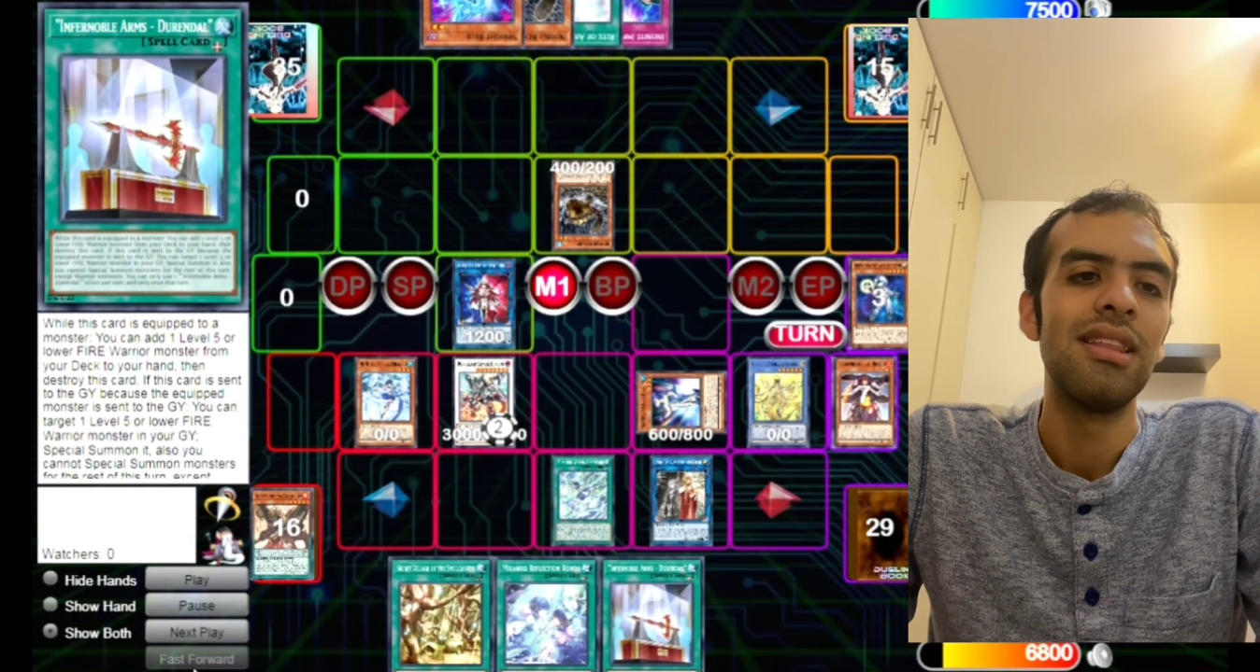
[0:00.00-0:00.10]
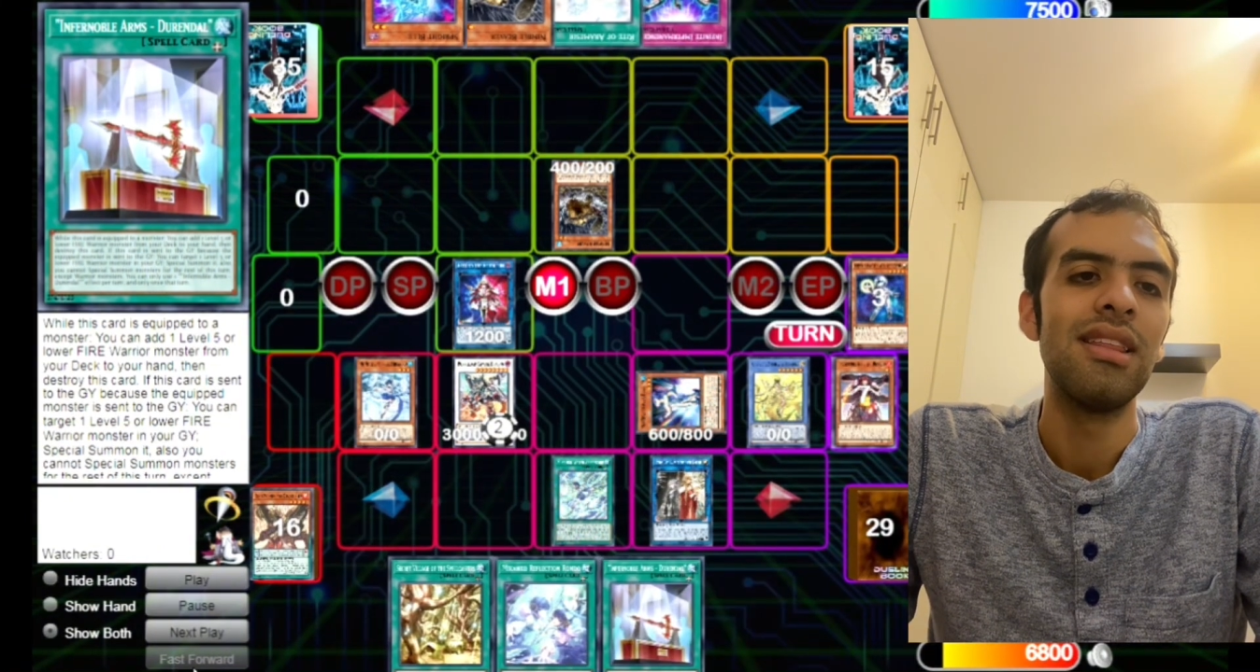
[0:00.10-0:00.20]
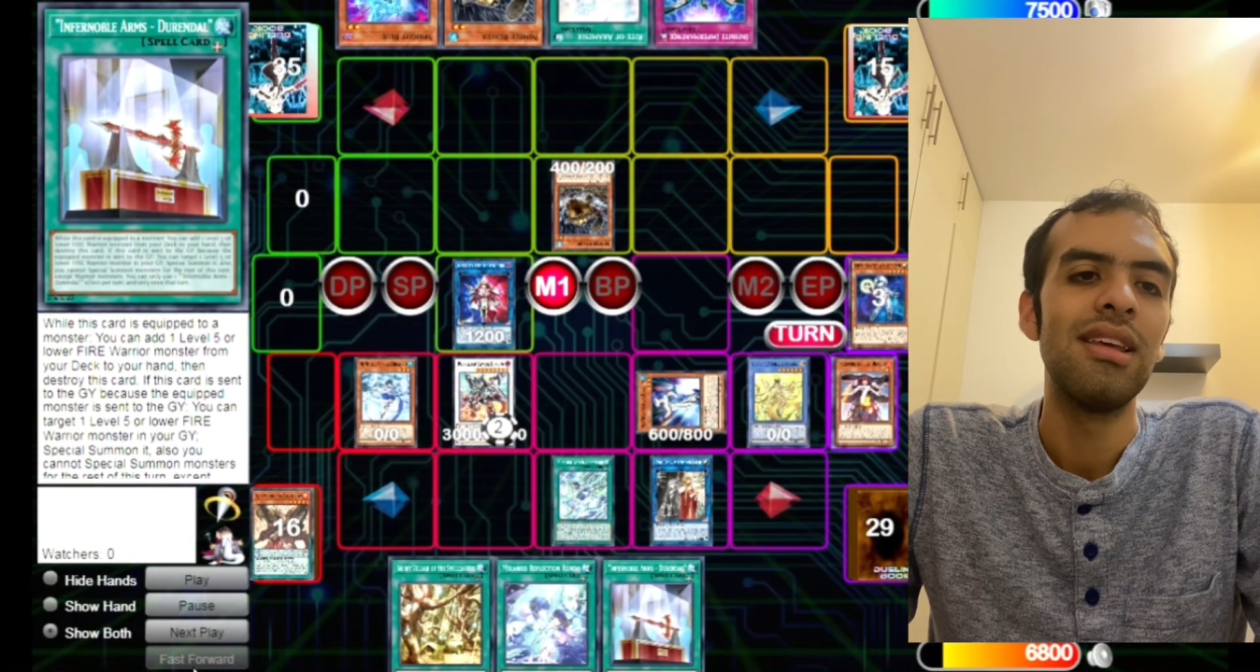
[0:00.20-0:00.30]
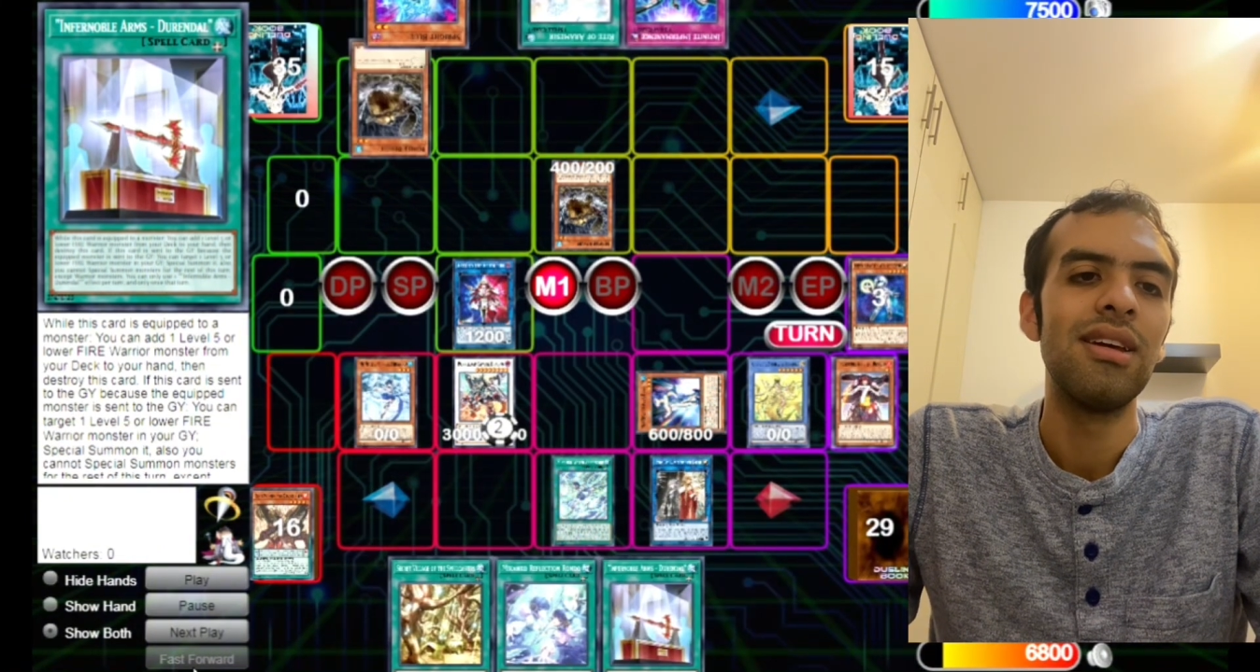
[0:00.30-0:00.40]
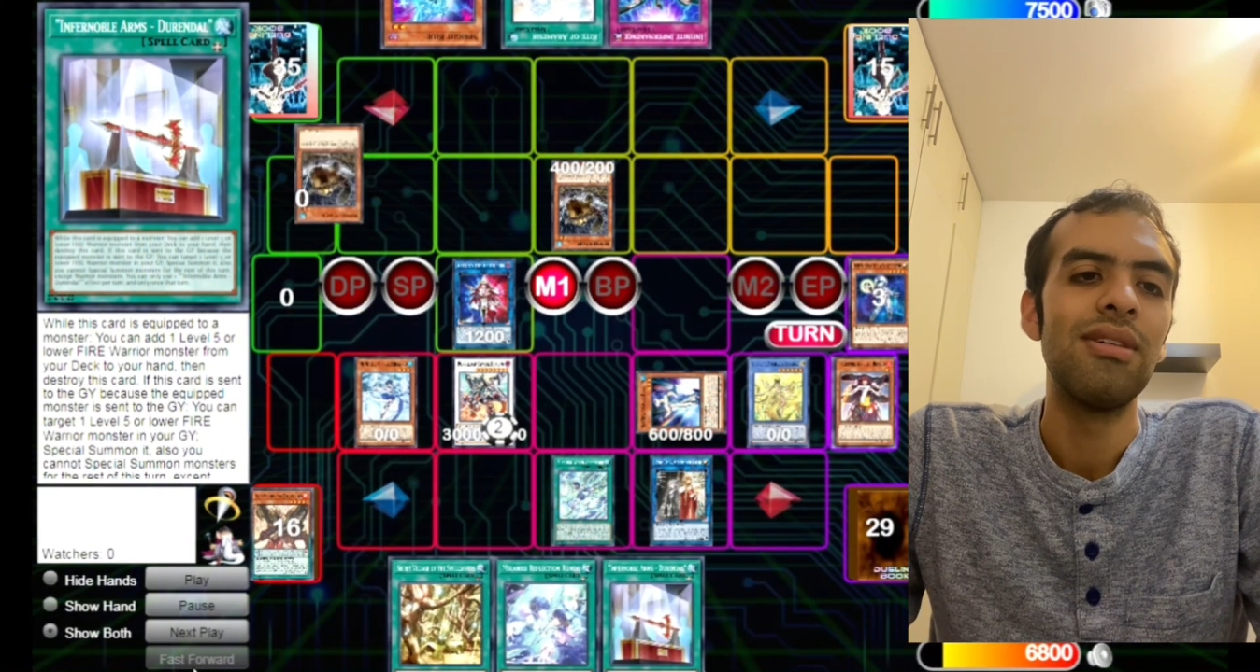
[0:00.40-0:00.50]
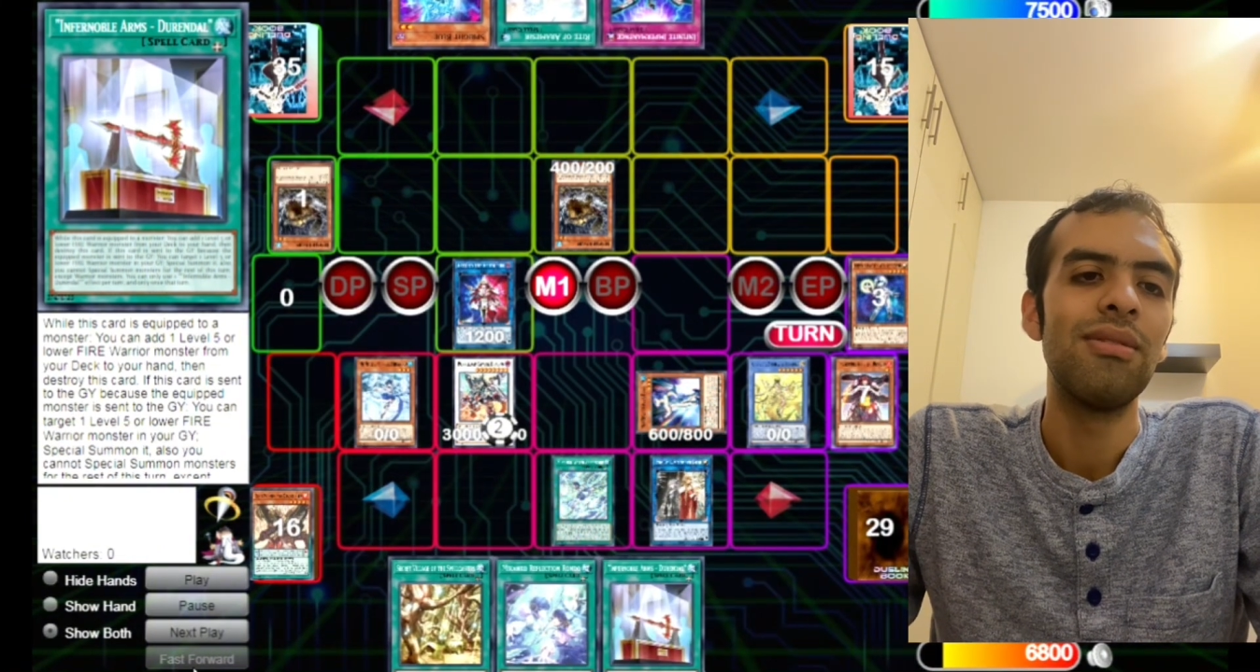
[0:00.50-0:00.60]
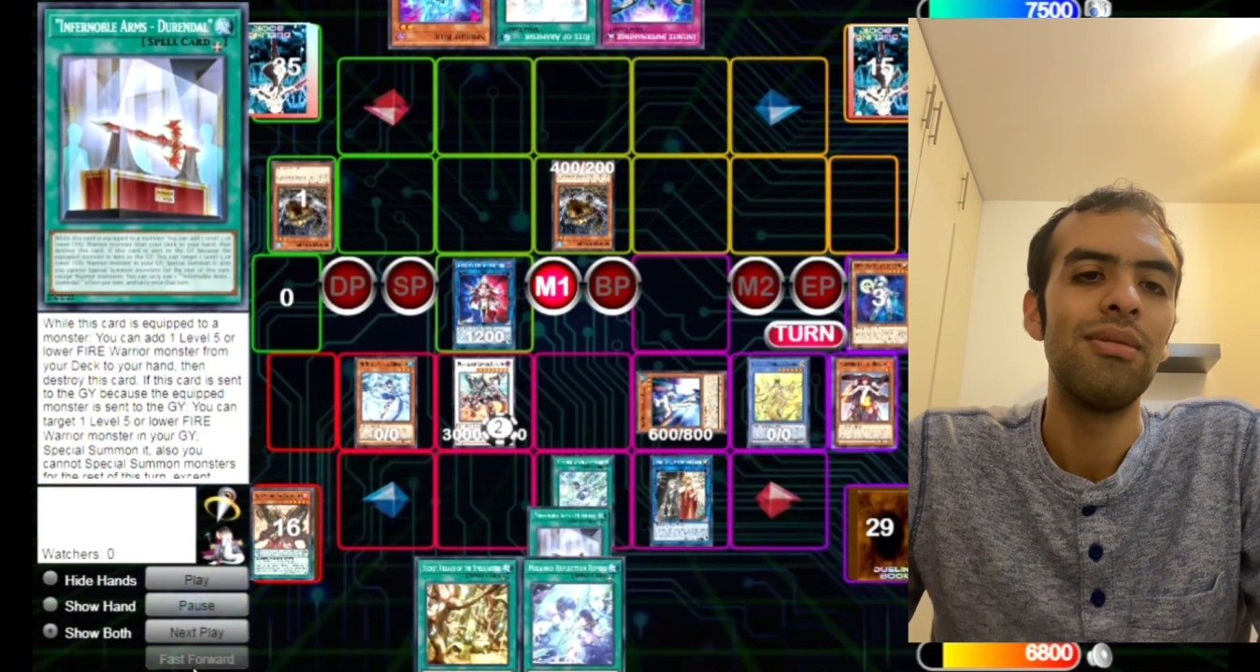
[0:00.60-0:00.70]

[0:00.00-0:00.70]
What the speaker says: then